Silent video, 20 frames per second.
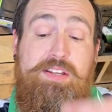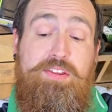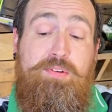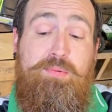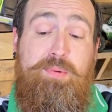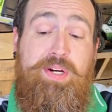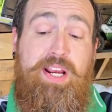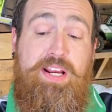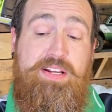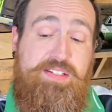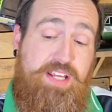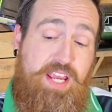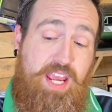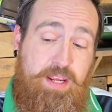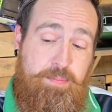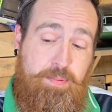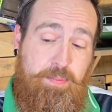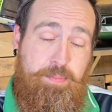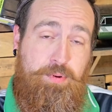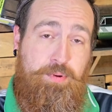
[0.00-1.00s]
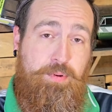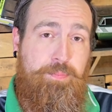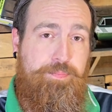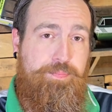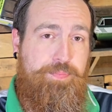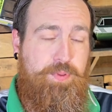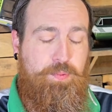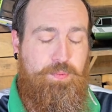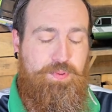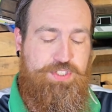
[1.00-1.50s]
and 3s capable,
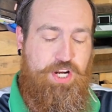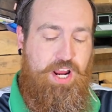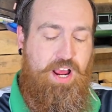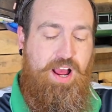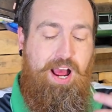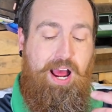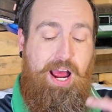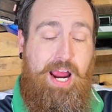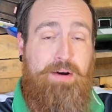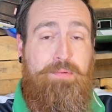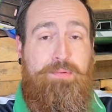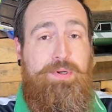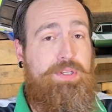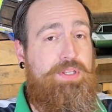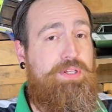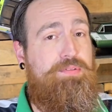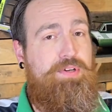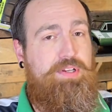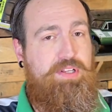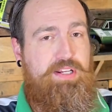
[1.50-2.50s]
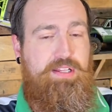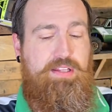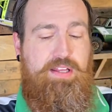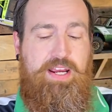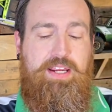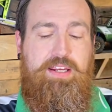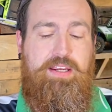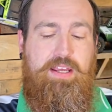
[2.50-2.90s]
which I really like.